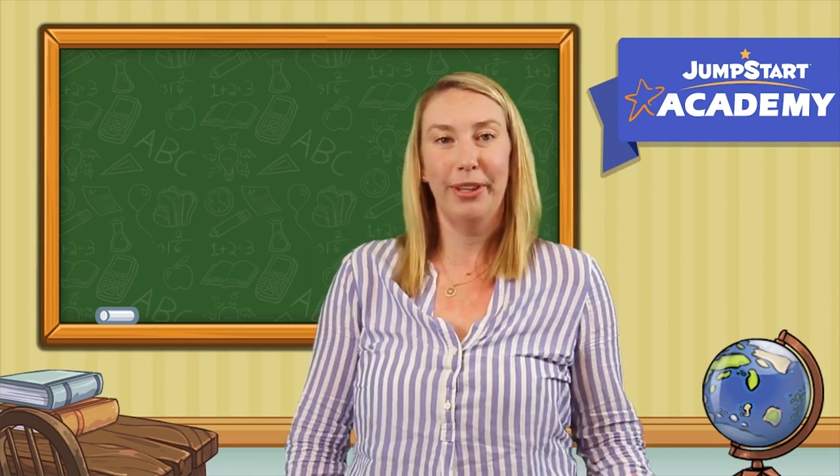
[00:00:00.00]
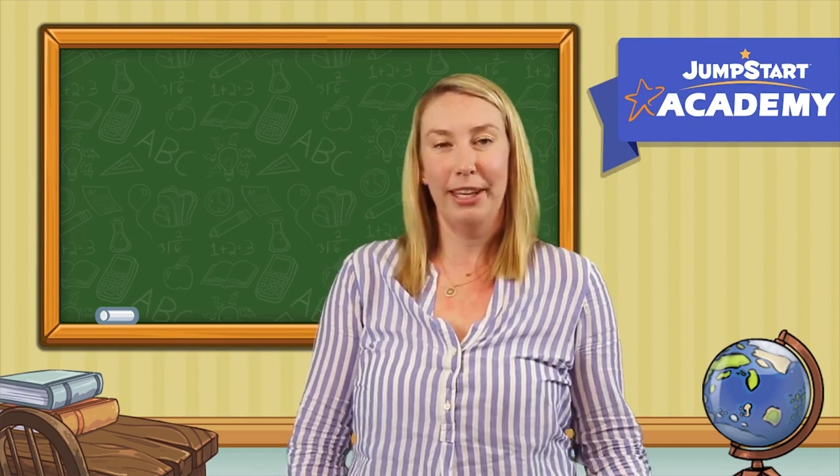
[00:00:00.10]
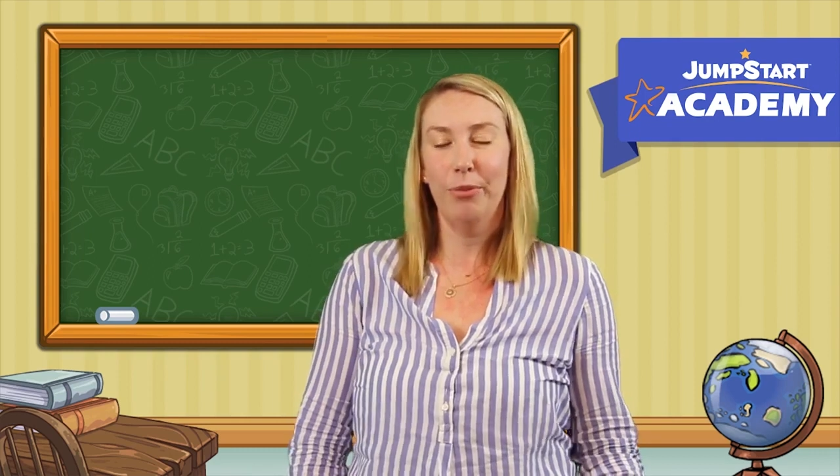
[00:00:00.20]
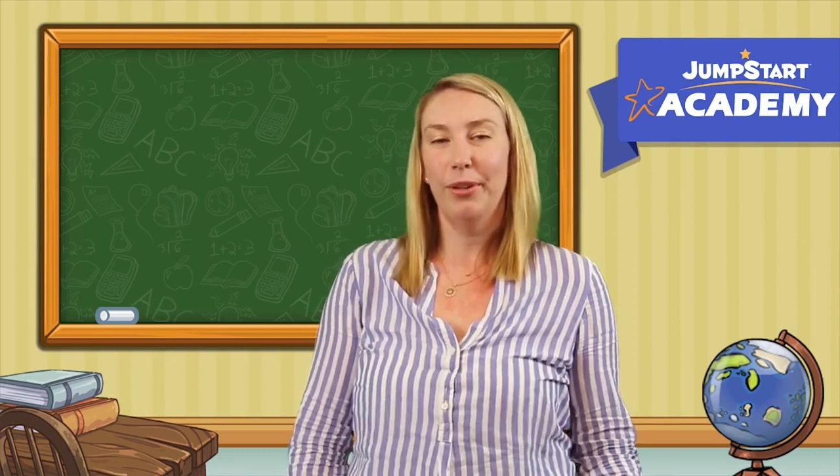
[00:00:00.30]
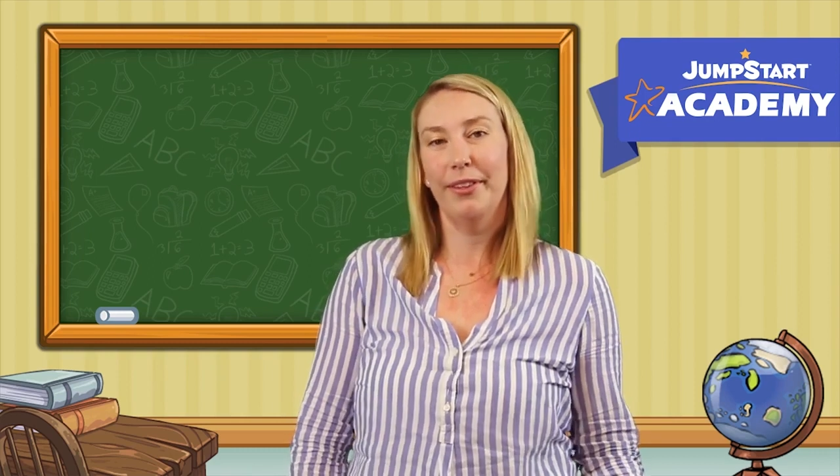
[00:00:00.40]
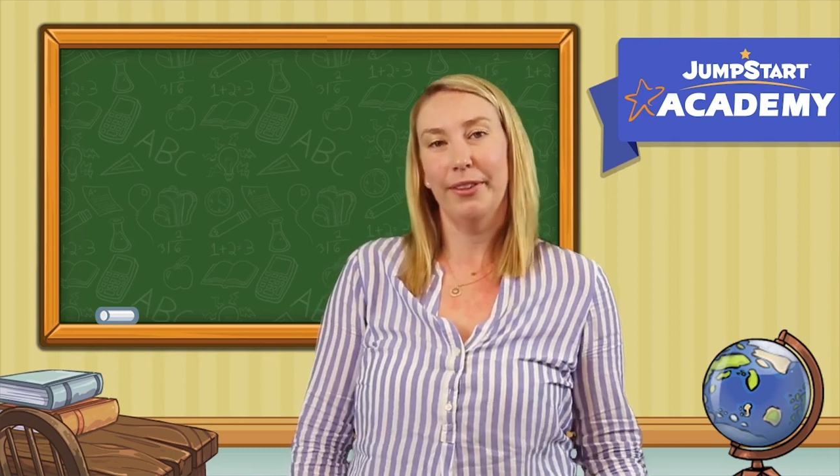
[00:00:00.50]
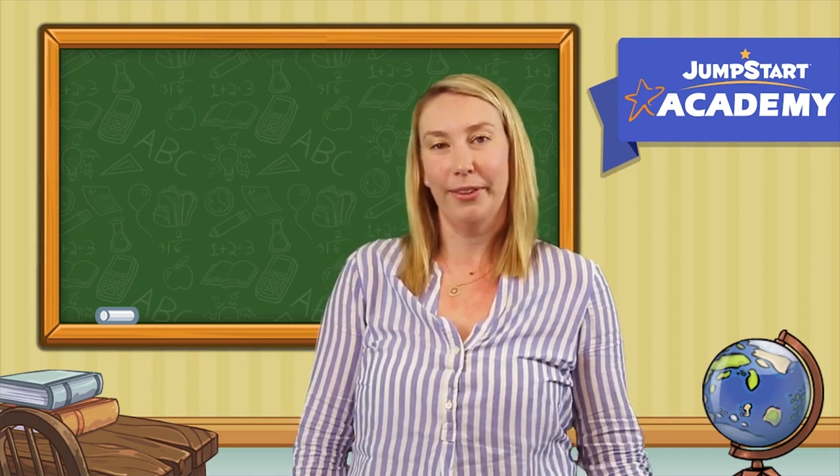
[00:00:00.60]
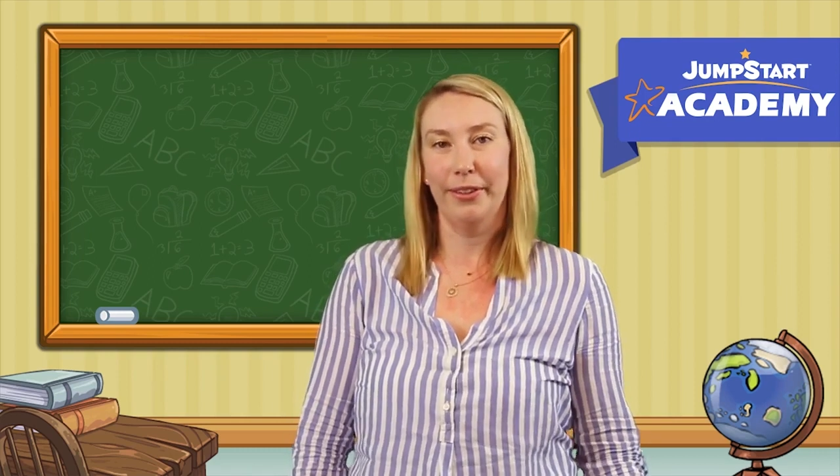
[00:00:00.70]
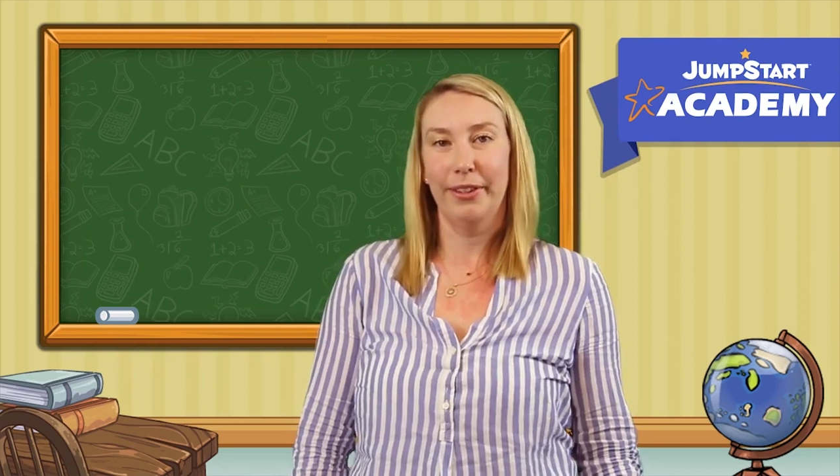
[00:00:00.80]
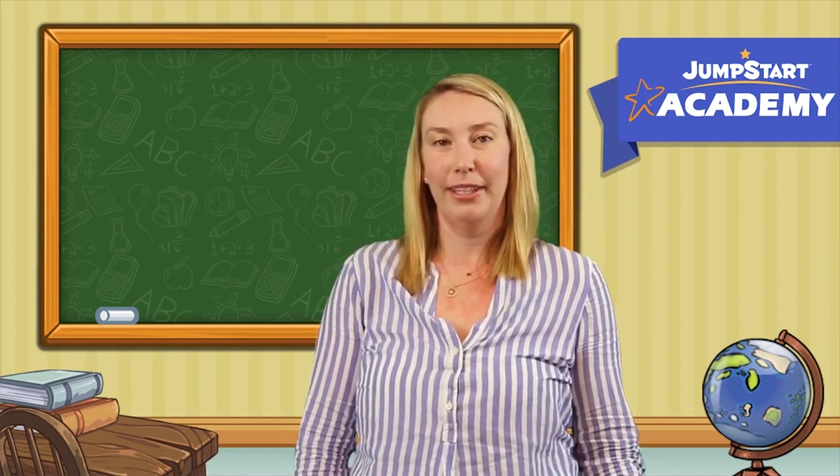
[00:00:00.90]
link what
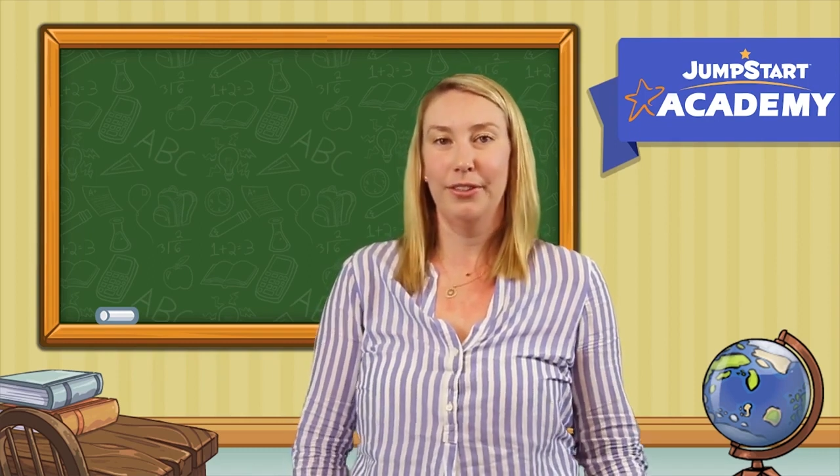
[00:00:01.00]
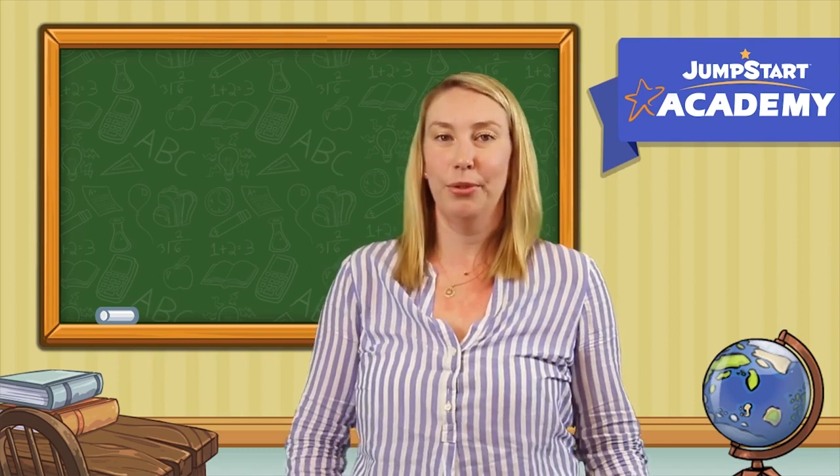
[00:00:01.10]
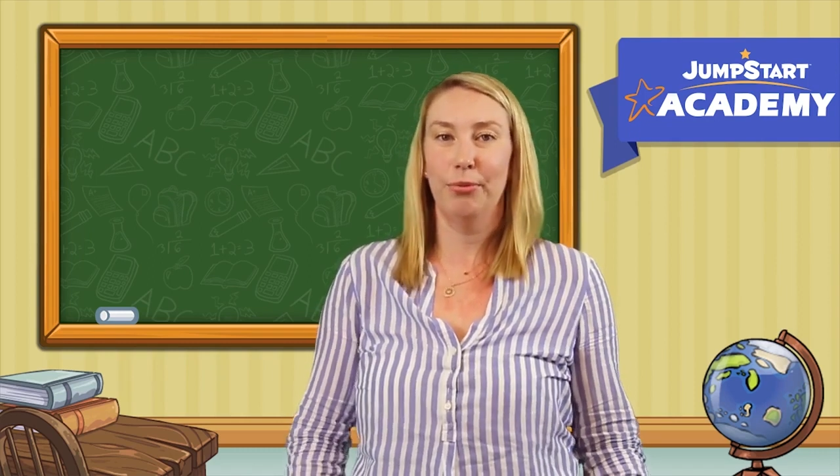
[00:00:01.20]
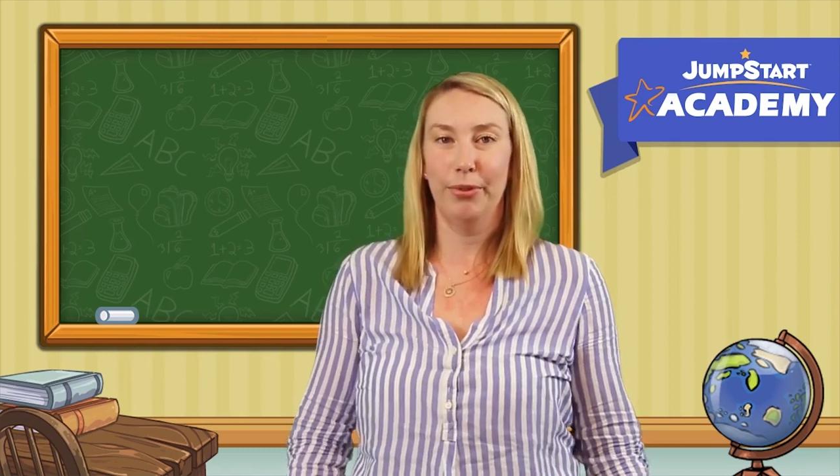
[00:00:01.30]
they're learning to